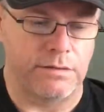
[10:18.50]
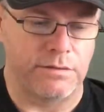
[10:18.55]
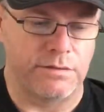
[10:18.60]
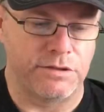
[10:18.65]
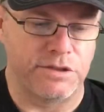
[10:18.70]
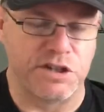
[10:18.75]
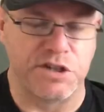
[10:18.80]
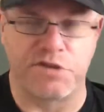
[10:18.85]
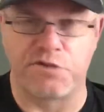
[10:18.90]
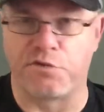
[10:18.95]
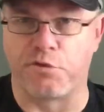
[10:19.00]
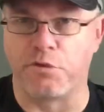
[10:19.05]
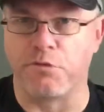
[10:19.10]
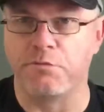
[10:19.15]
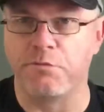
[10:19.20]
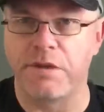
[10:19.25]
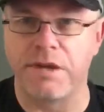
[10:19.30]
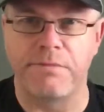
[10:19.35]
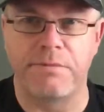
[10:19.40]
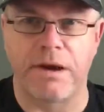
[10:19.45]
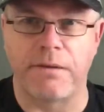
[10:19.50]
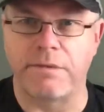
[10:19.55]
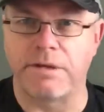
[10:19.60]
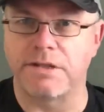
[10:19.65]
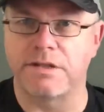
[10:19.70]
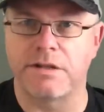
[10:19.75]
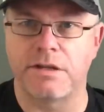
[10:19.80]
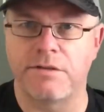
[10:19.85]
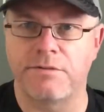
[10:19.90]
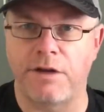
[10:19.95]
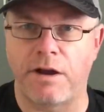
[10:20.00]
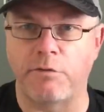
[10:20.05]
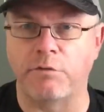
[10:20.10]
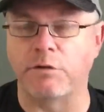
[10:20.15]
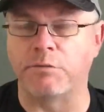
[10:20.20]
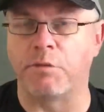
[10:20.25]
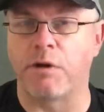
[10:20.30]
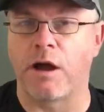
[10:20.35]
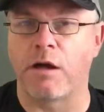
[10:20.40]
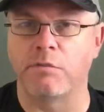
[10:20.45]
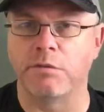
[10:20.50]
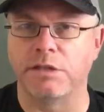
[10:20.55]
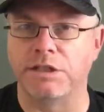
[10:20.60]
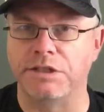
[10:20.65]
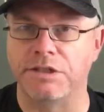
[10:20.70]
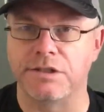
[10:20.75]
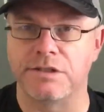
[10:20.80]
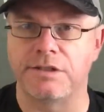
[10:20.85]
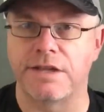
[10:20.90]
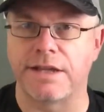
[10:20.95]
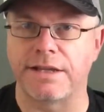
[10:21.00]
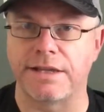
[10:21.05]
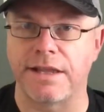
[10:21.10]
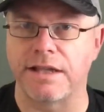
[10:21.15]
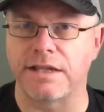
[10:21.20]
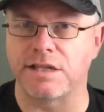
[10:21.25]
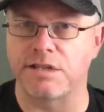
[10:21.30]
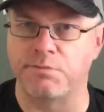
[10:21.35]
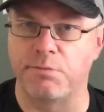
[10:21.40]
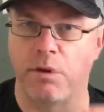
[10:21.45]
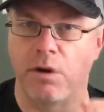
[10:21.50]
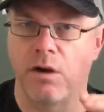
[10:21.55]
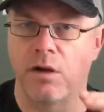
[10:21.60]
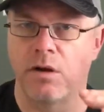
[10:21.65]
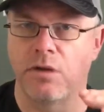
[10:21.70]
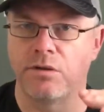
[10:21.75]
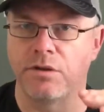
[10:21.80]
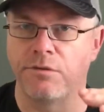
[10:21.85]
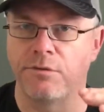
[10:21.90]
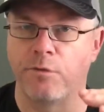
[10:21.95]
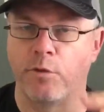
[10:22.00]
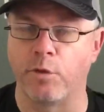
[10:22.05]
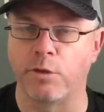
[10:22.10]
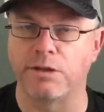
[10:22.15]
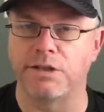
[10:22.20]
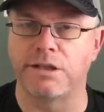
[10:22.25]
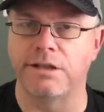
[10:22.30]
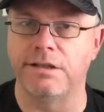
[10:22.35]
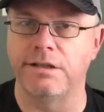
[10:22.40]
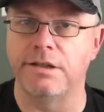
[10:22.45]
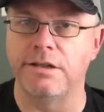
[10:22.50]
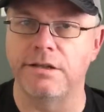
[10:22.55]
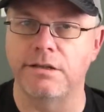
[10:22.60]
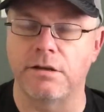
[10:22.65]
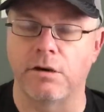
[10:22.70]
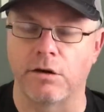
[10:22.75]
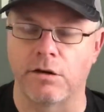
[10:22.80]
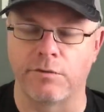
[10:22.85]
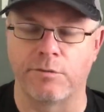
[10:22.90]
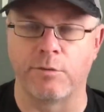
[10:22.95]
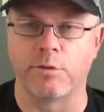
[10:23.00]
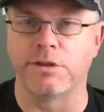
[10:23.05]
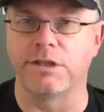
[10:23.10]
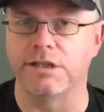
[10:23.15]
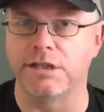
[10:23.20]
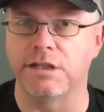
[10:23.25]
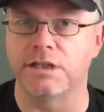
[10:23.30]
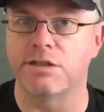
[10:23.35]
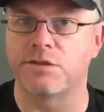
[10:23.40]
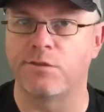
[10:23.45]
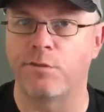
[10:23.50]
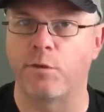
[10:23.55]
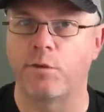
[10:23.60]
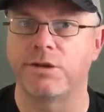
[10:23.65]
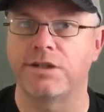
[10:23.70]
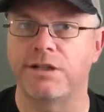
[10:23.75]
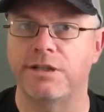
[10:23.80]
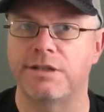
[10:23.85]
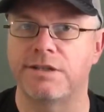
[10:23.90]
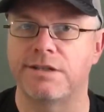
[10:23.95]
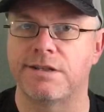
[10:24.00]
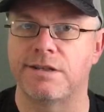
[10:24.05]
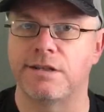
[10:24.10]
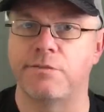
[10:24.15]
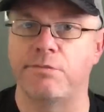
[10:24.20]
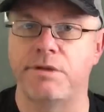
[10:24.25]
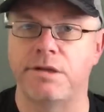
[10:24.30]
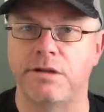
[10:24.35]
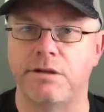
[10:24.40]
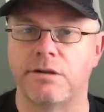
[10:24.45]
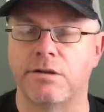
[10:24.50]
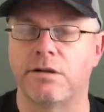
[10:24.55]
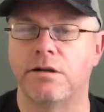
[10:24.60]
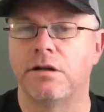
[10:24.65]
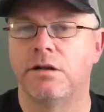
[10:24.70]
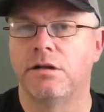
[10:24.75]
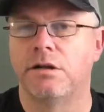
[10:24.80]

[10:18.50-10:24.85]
Just for me by myself, I would probably just take that small, the 14 centimeter